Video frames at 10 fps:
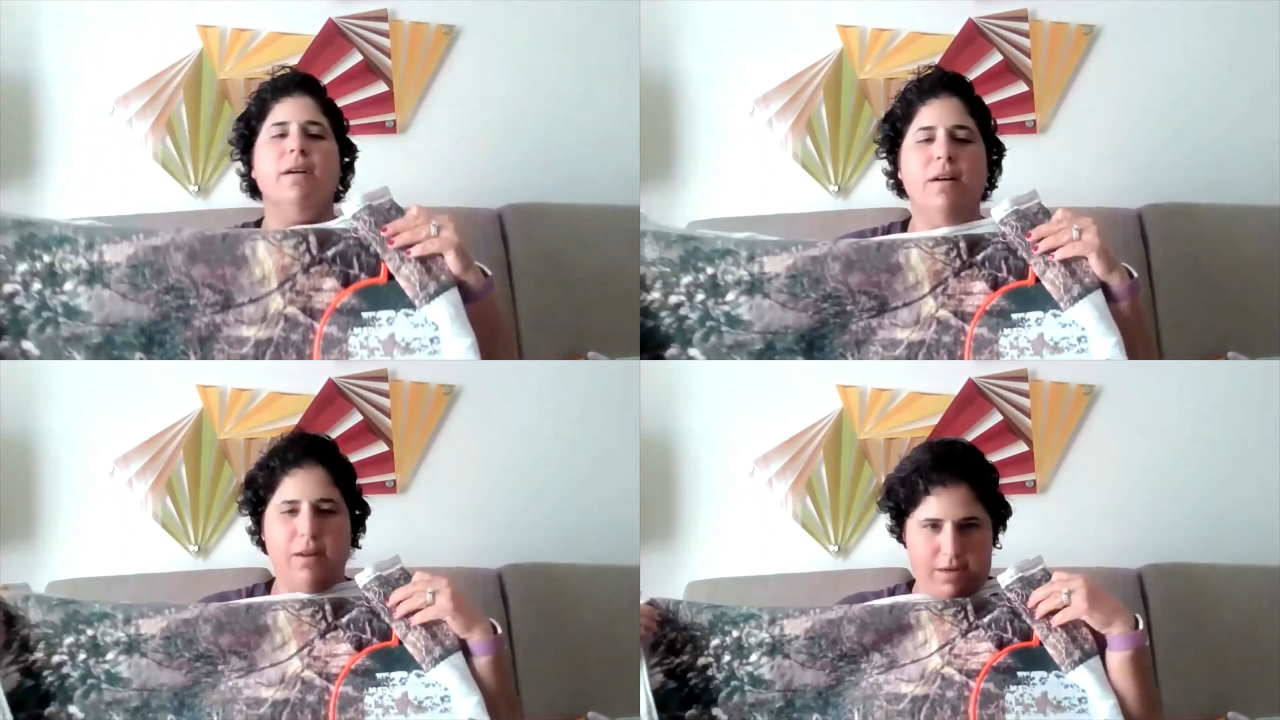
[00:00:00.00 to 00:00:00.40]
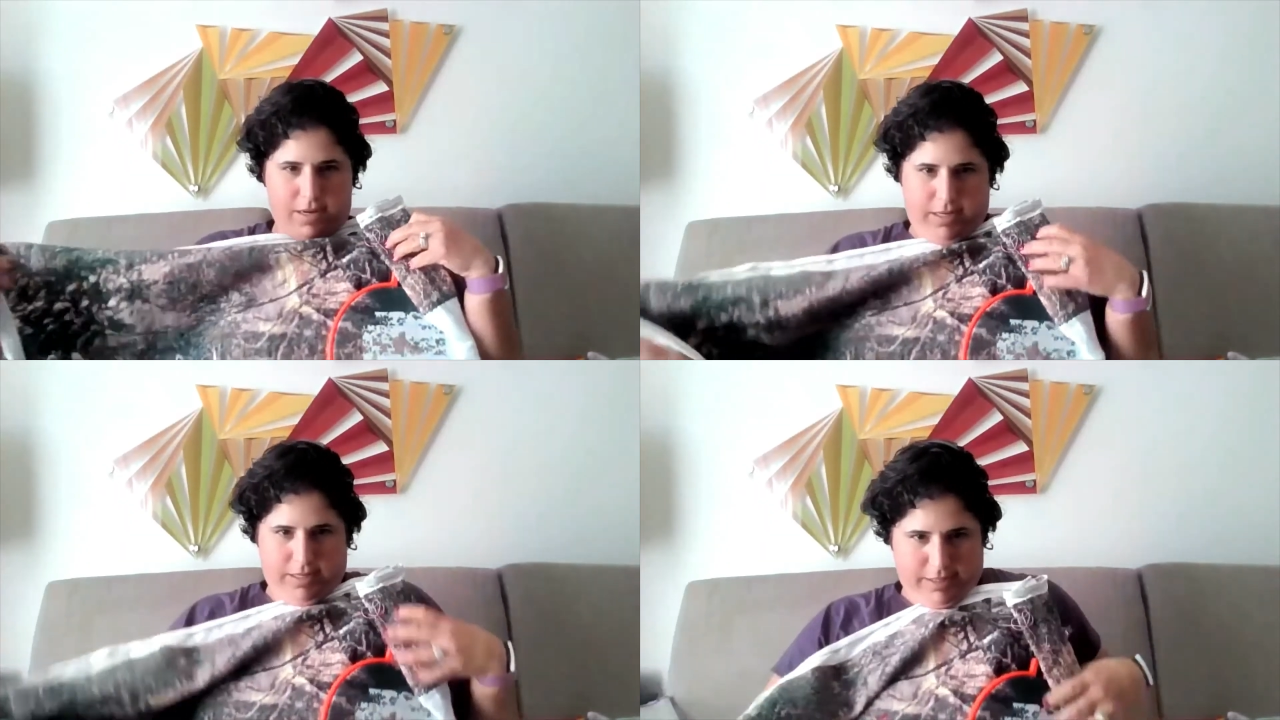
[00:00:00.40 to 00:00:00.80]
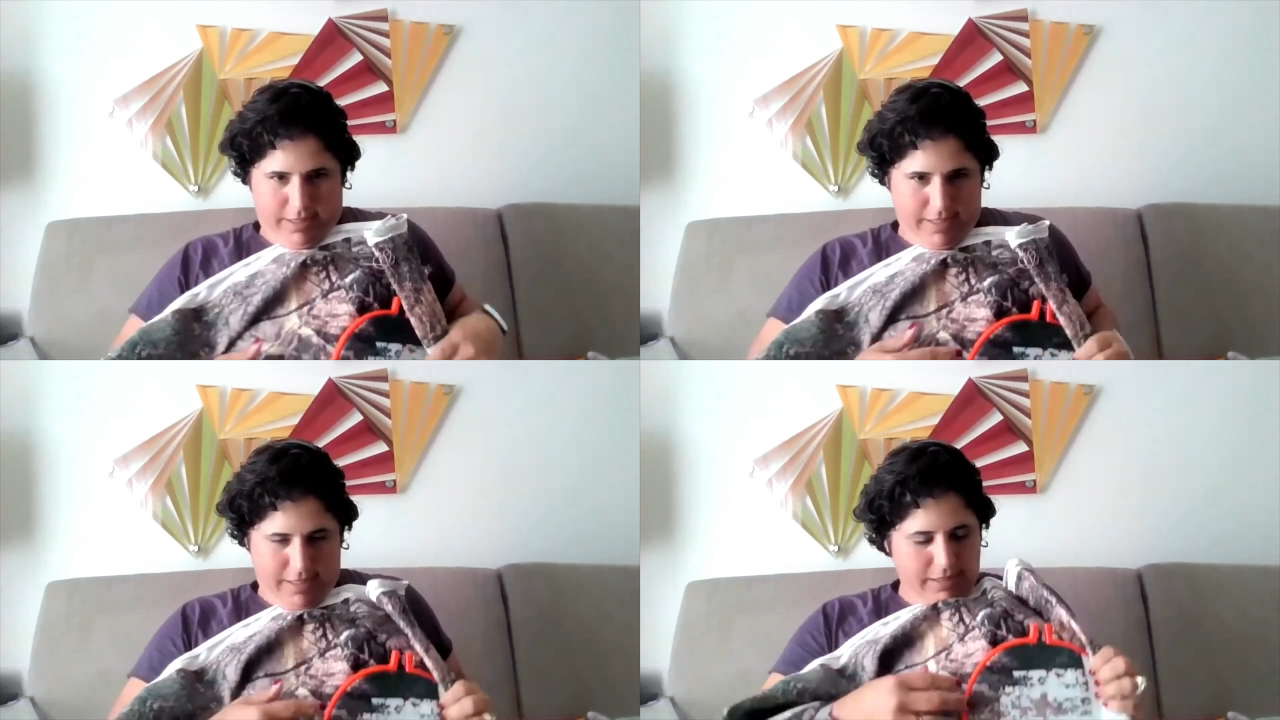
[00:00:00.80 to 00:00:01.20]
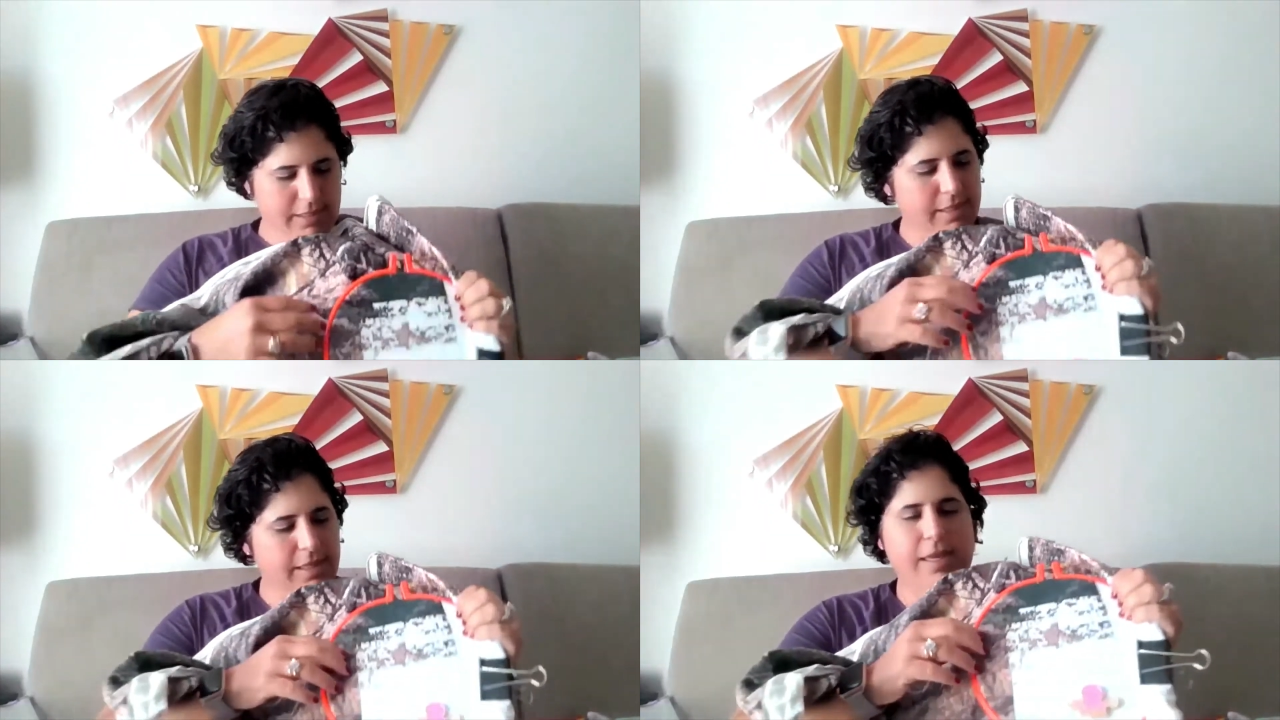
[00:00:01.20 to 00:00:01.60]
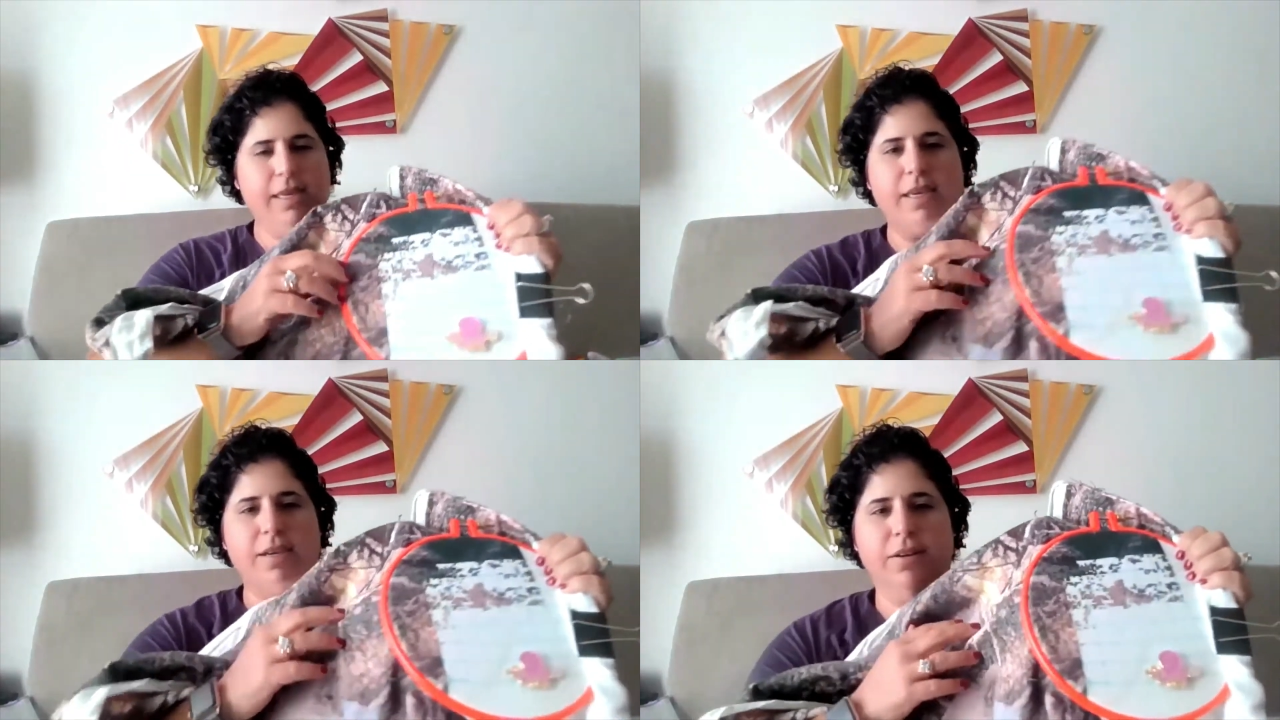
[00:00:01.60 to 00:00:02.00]
on, let's see, this is the
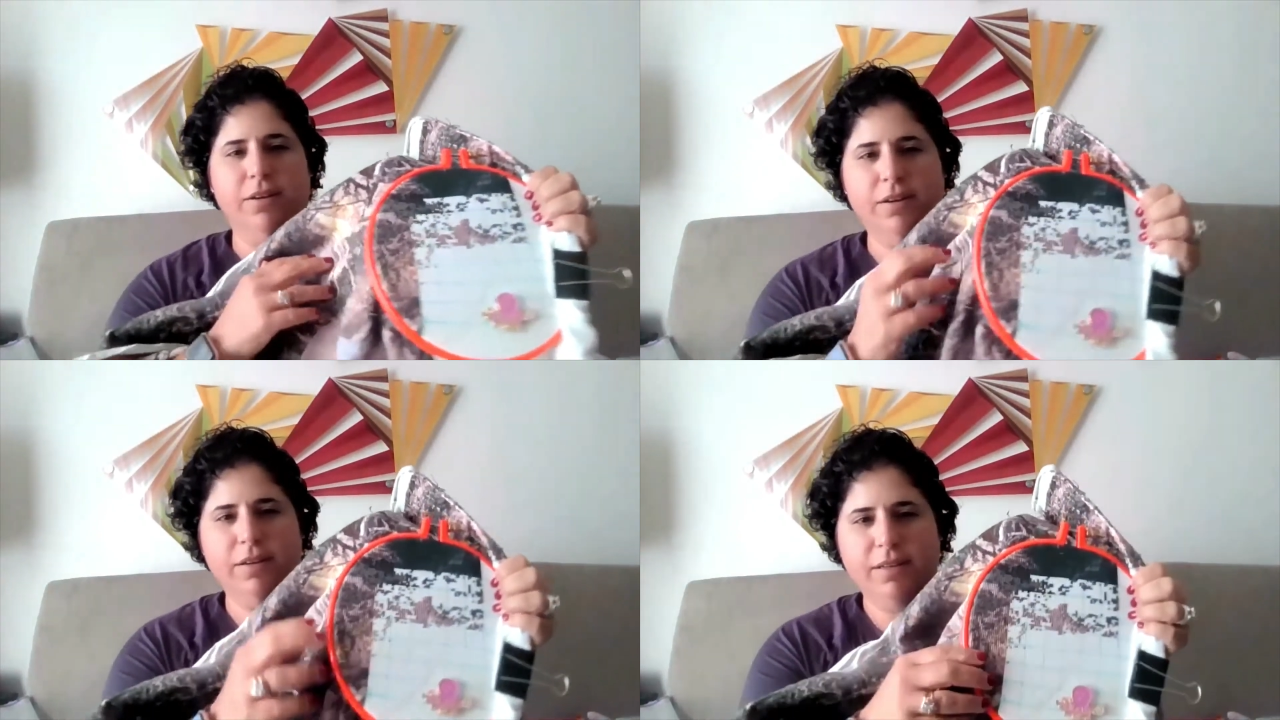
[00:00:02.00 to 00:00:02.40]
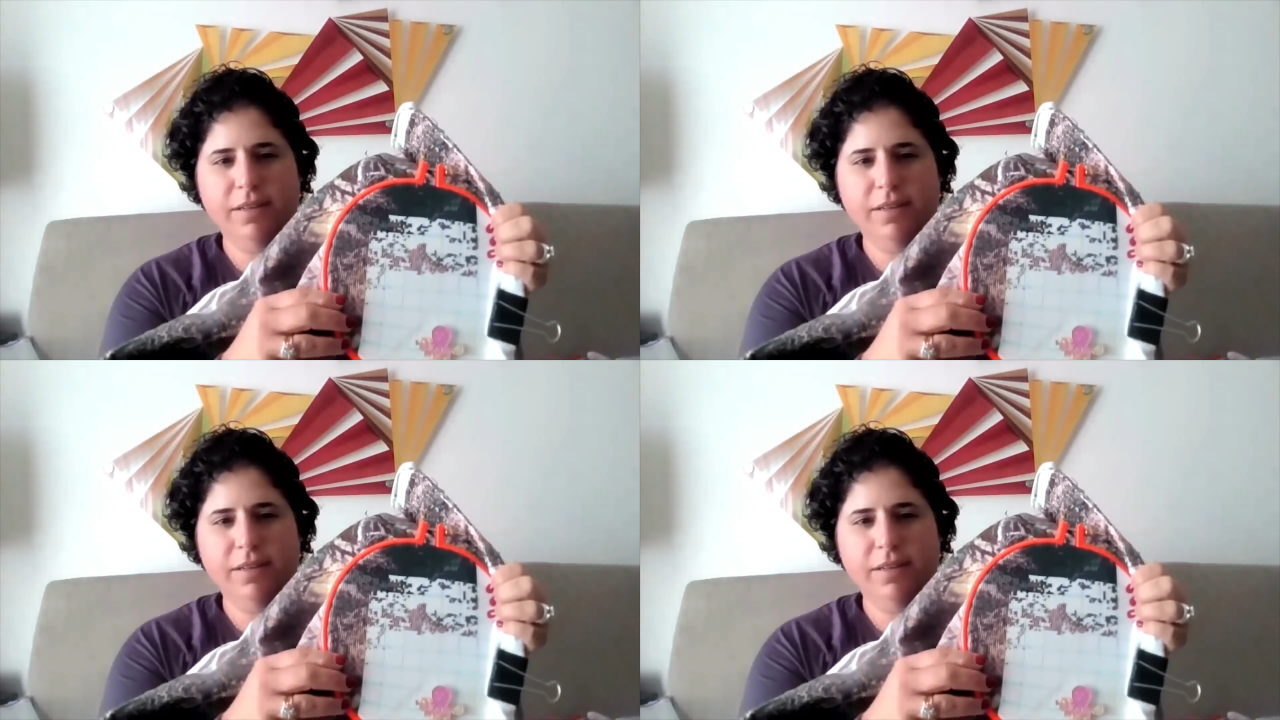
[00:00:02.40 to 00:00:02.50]
ear.